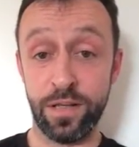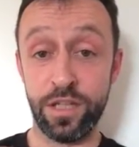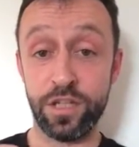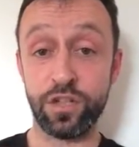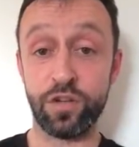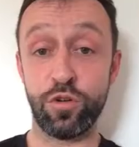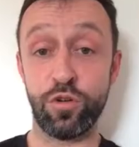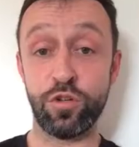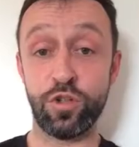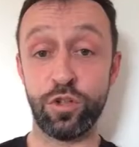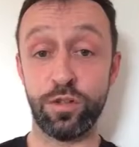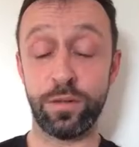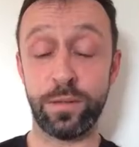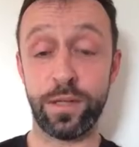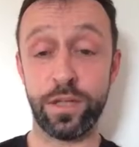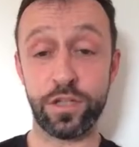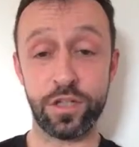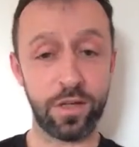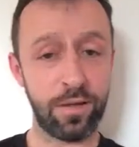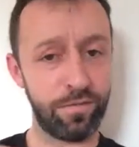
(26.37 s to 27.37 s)
is crucial,
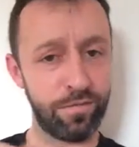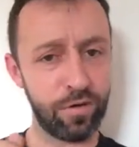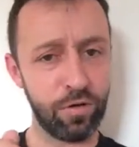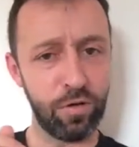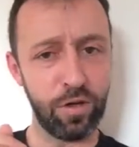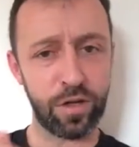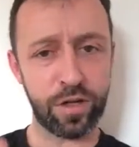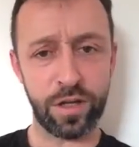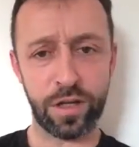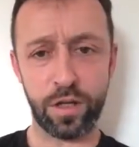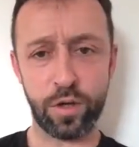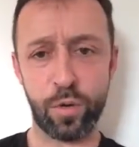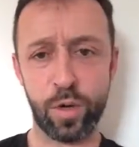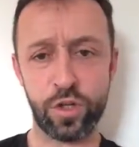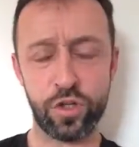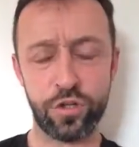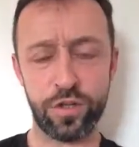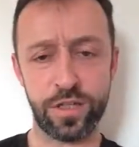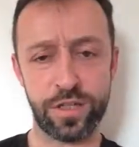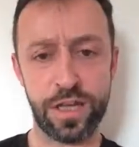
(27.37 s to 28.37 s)
because if you look at a
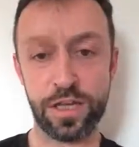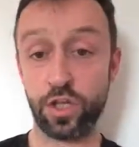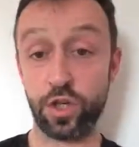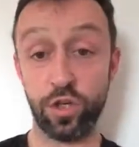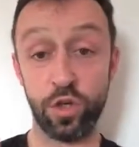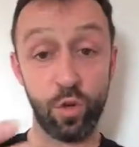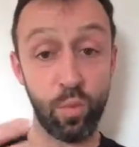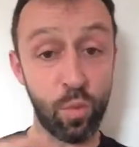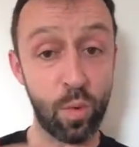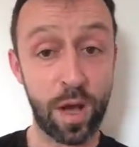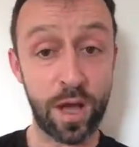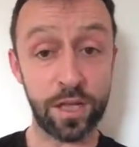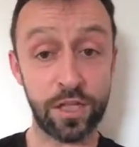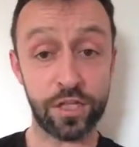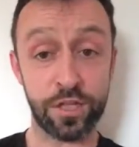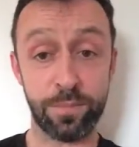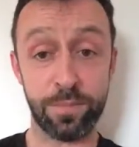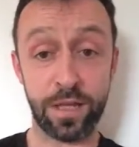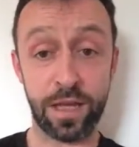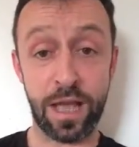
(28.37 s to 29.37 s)
question that's asking you why
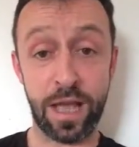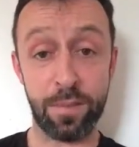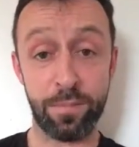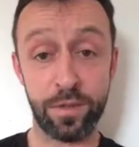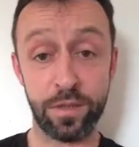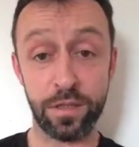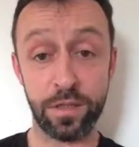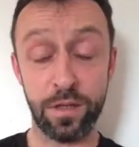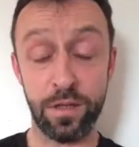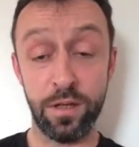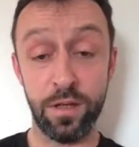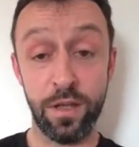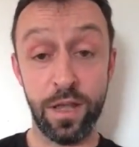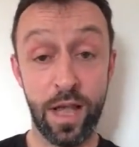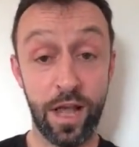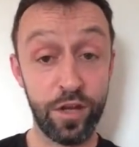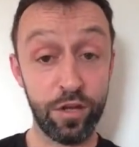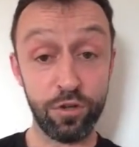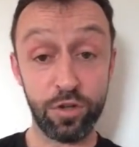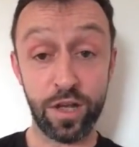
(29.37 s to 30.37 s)
something happened
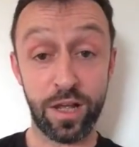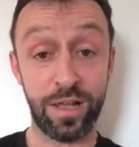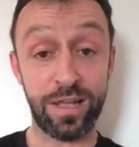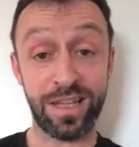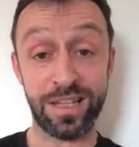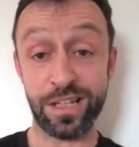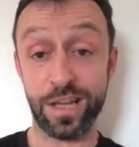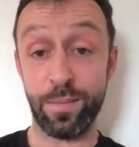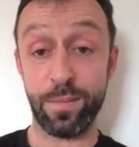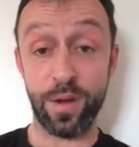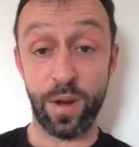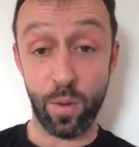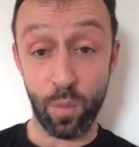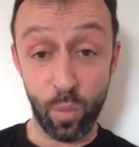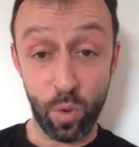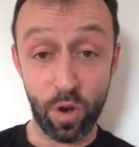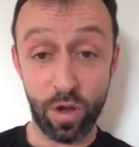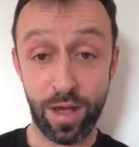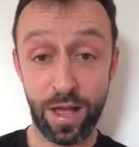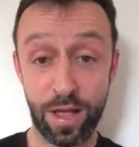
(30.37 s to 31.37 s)
and you tell the examiner
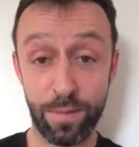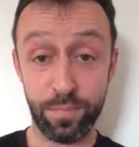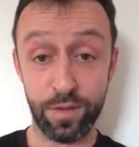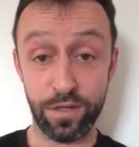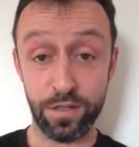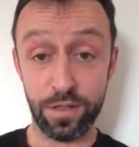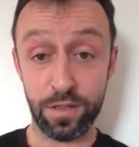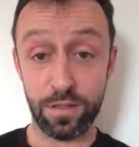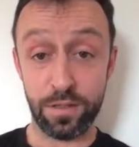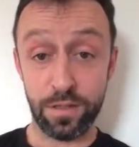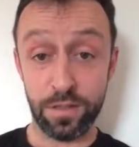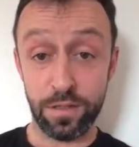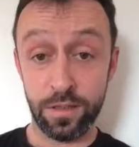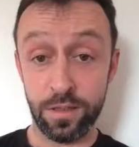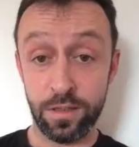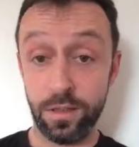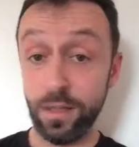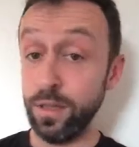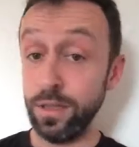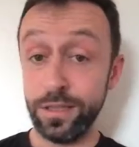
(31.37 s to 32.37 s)
what happened,
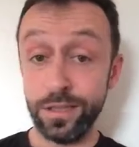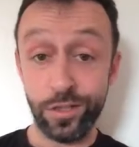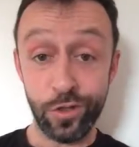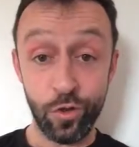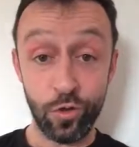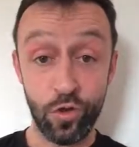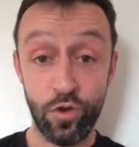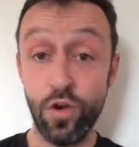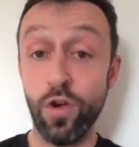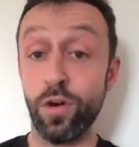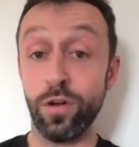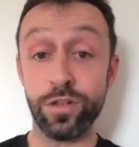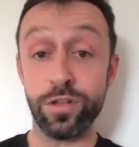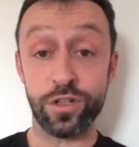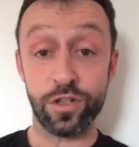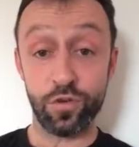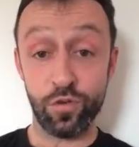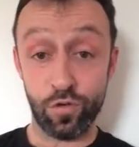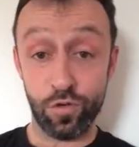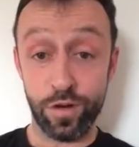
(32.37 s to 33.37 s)
you're not
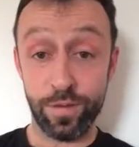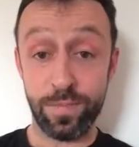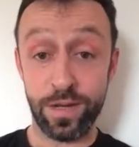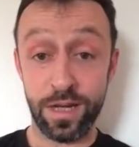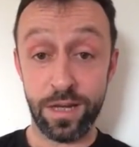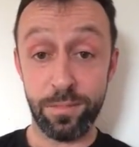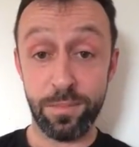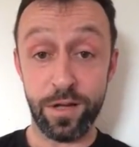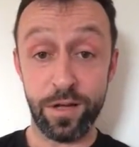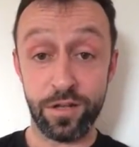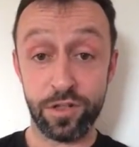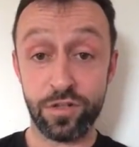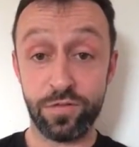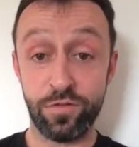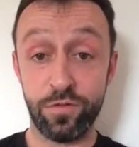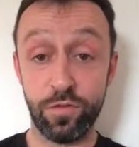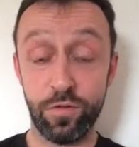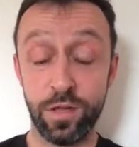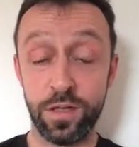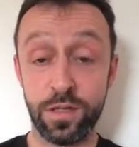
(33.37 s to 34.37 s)
scoring many marks
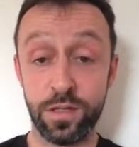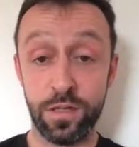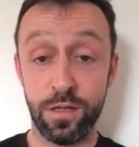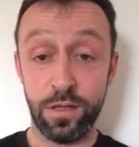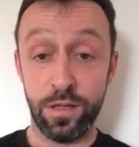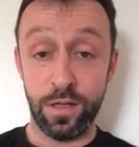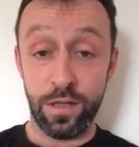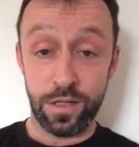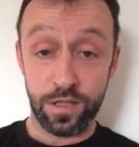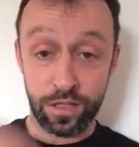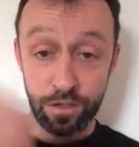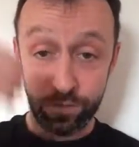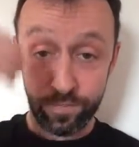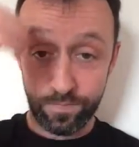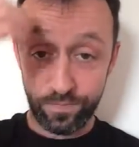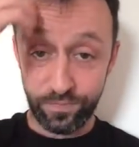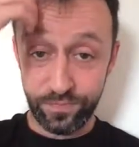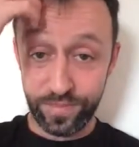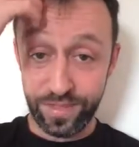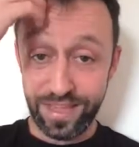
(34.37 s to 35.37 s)
for it.
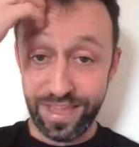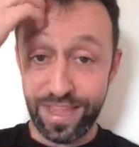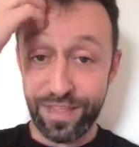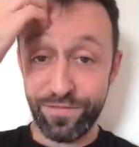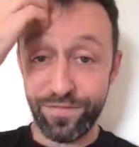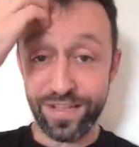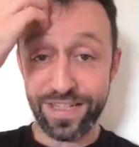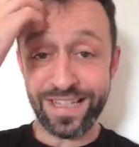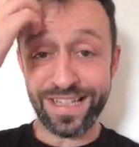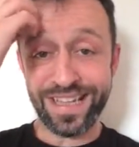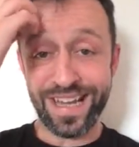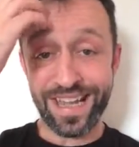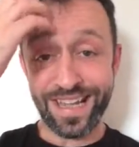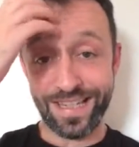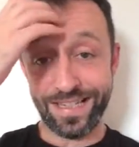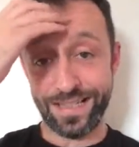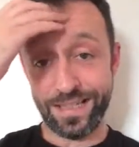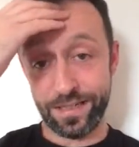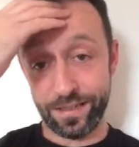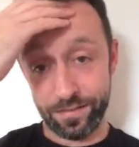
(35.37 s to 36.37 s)
So if it
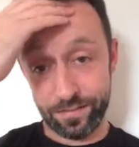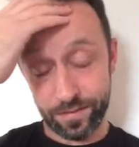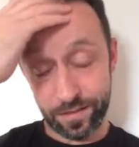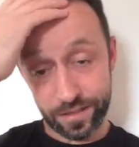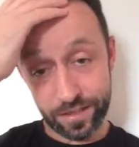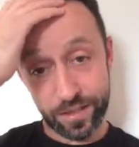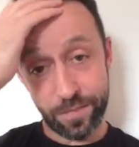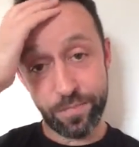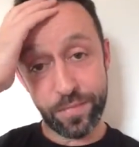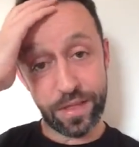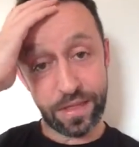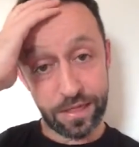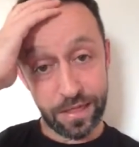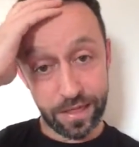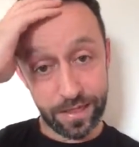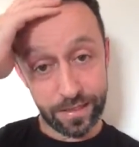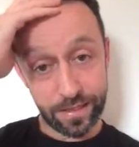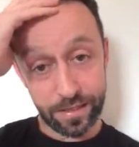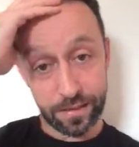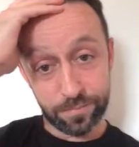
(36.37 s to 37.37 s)
says something
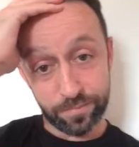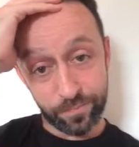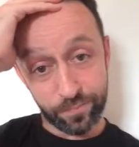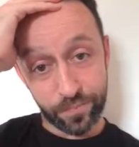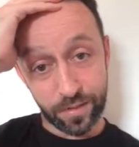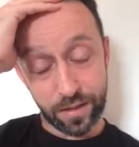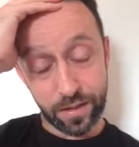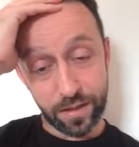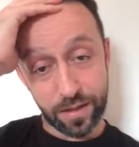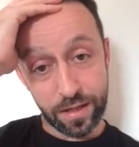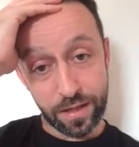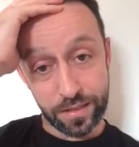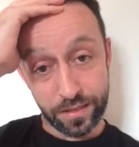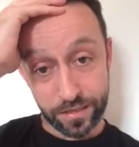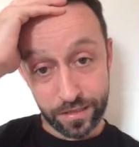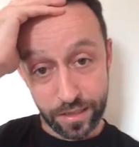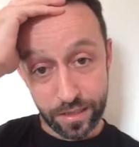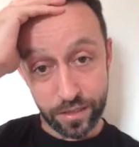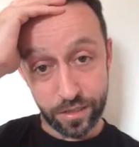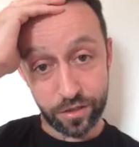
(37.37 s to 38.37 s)
like,
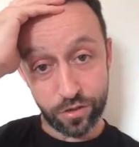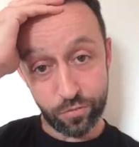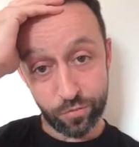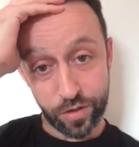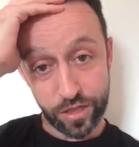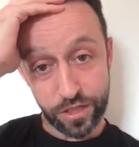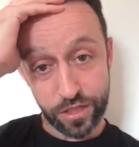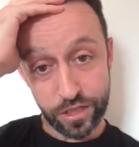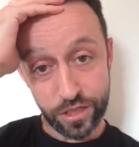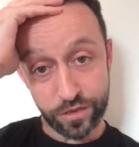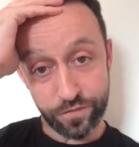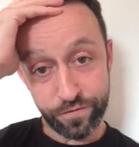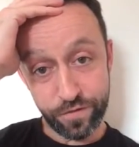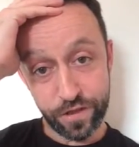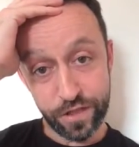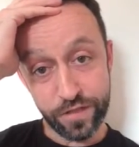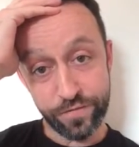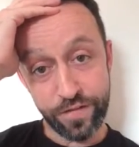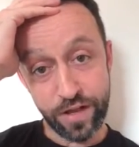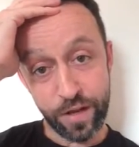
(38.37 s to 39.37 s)
assess the reasons for
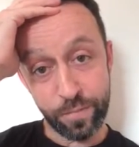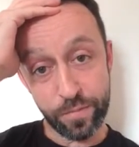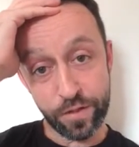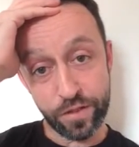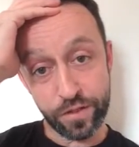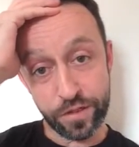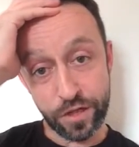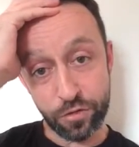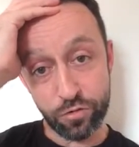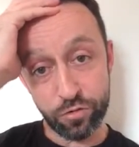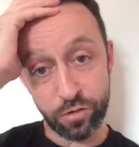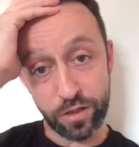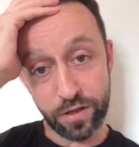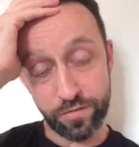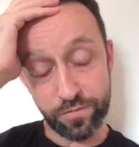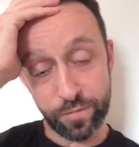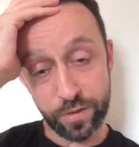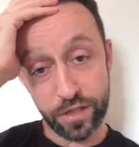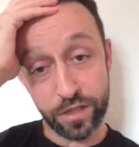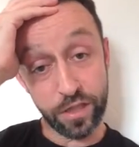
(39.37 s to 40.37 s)
the development of central
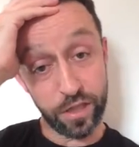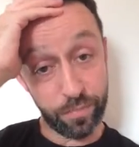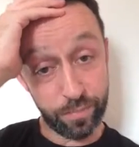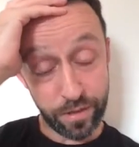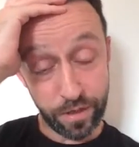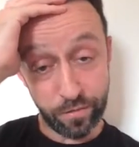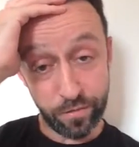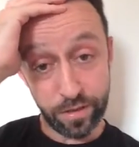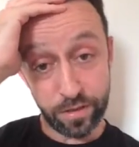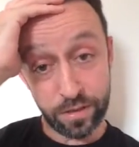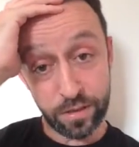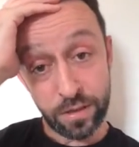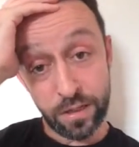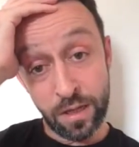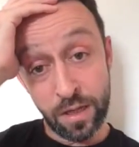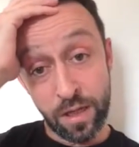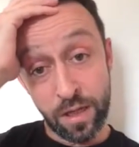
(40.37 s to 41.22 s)
government in the period,